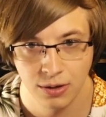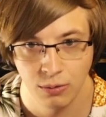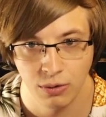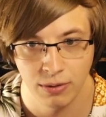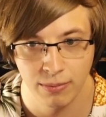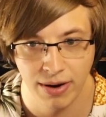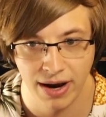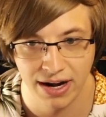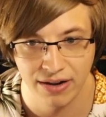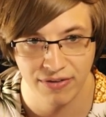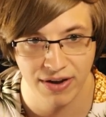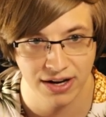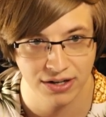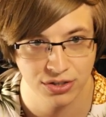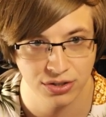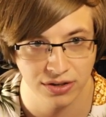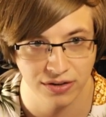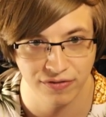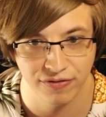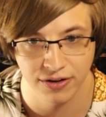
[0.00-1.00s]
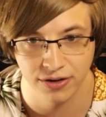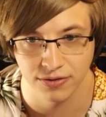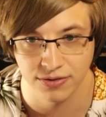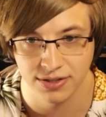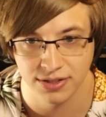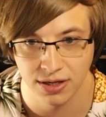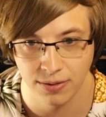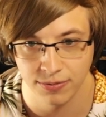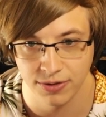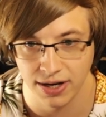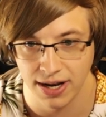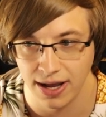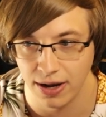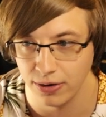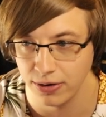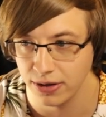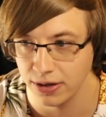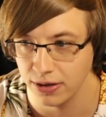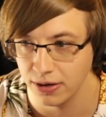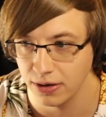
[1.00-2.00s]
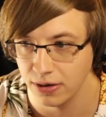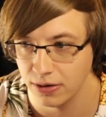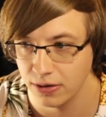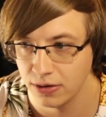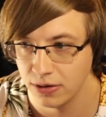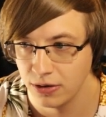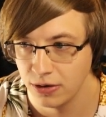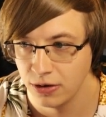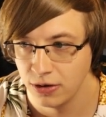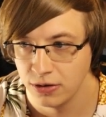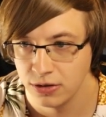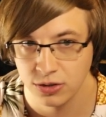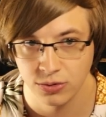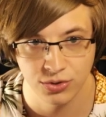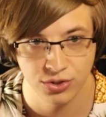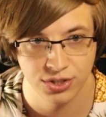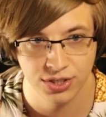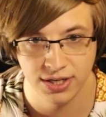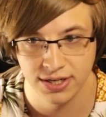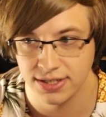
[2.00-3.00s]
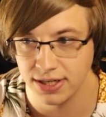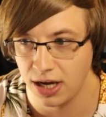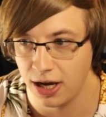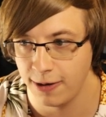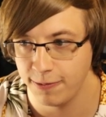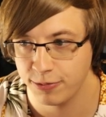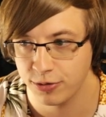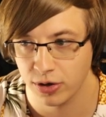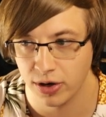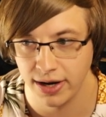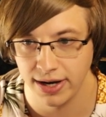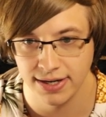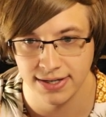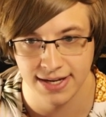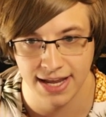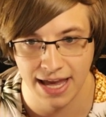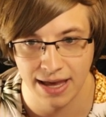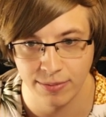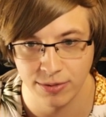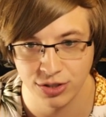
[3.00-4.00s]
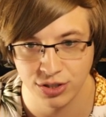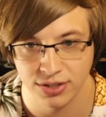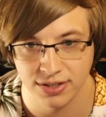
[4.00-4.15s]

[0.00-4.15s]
We might have actually figured something out here. So we just need to upgrade damage and